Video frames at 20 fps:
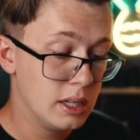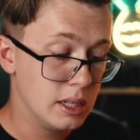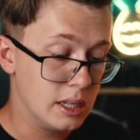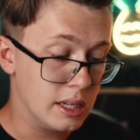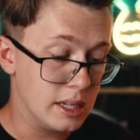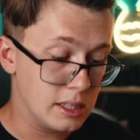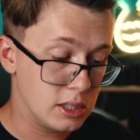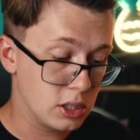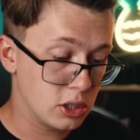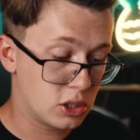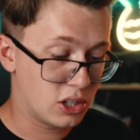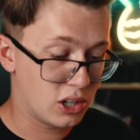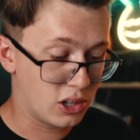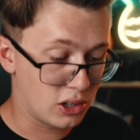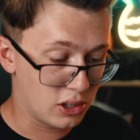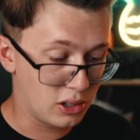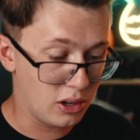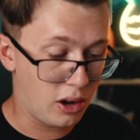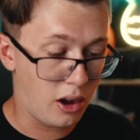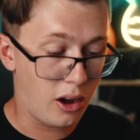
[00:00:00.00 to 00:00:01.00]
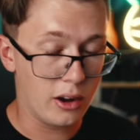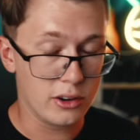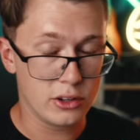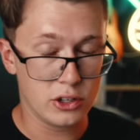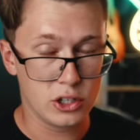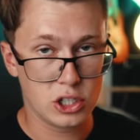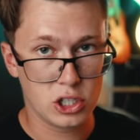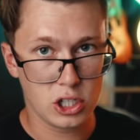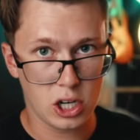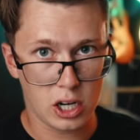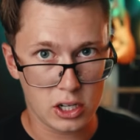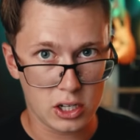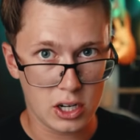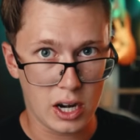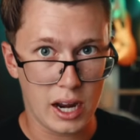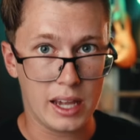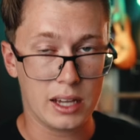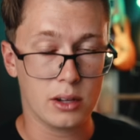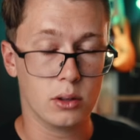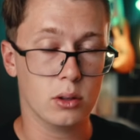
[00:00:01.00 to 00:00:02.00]
need to turn on your shutter
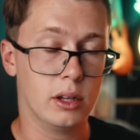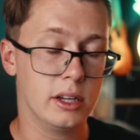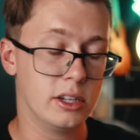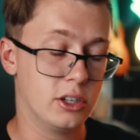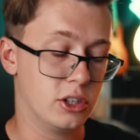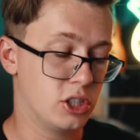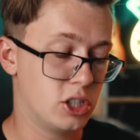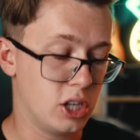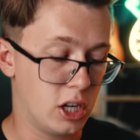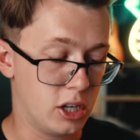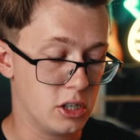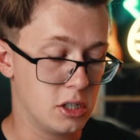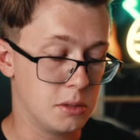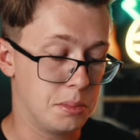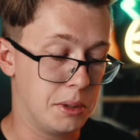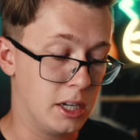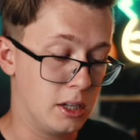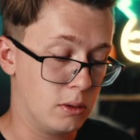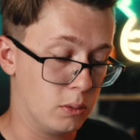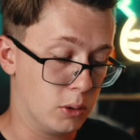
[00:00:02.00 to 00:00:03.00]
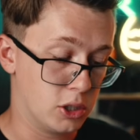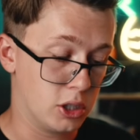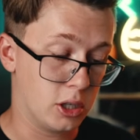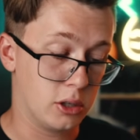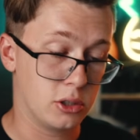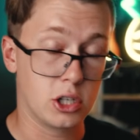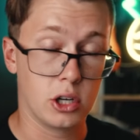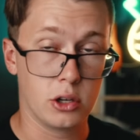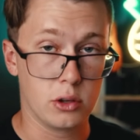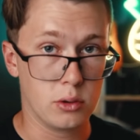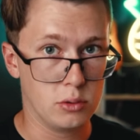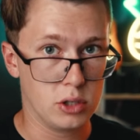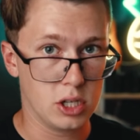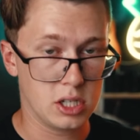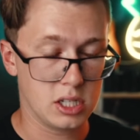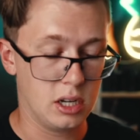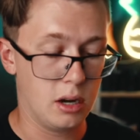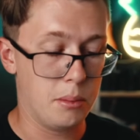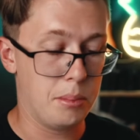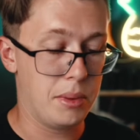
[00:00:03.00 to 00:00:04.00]
angle and your shutter speed, which I'll show you
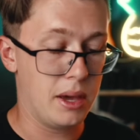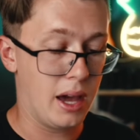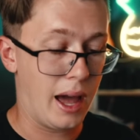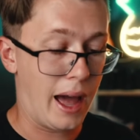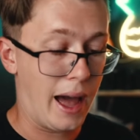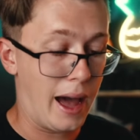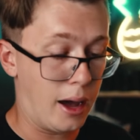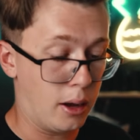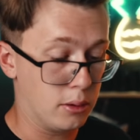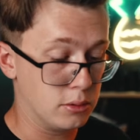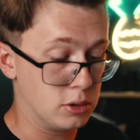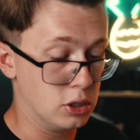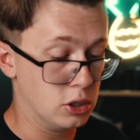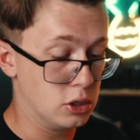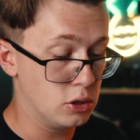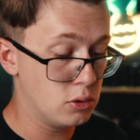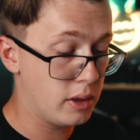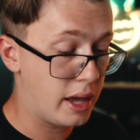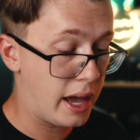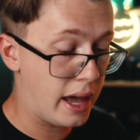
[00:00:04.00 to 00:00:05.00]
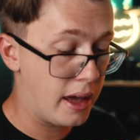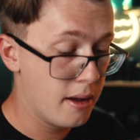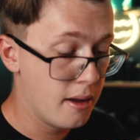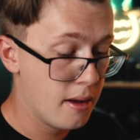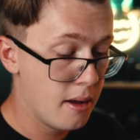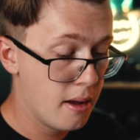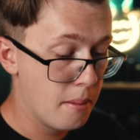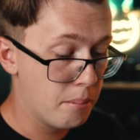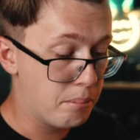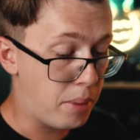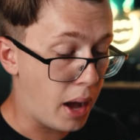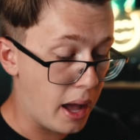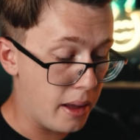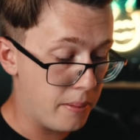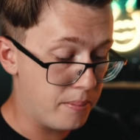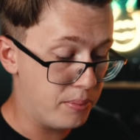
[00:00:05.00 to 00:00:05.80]
just in a bit how to do that. But